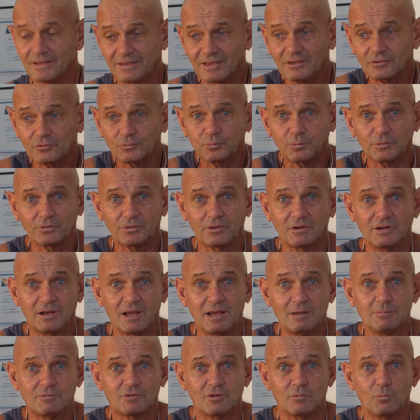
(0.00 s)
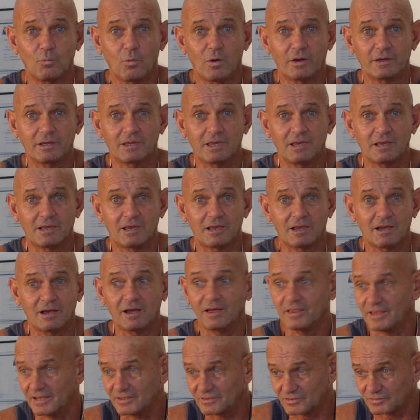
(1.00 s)
That's what the names in Waikiki
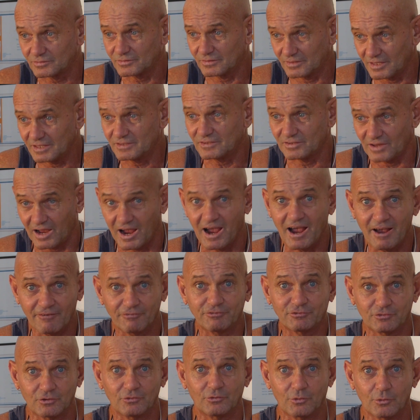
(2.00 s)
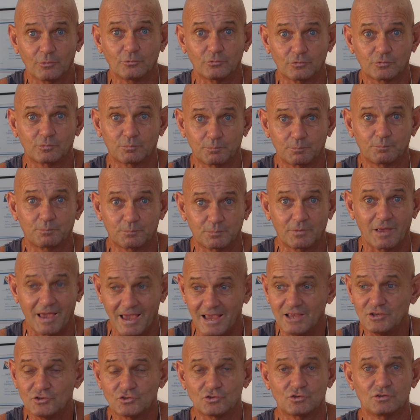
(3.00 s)
are. It's after those
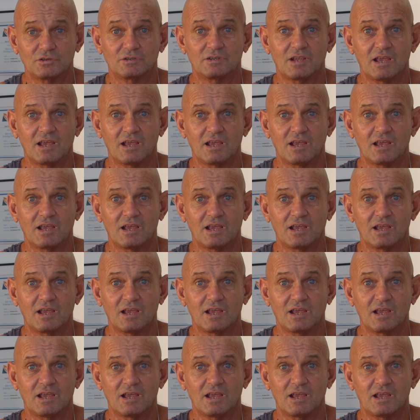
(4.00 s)
ancient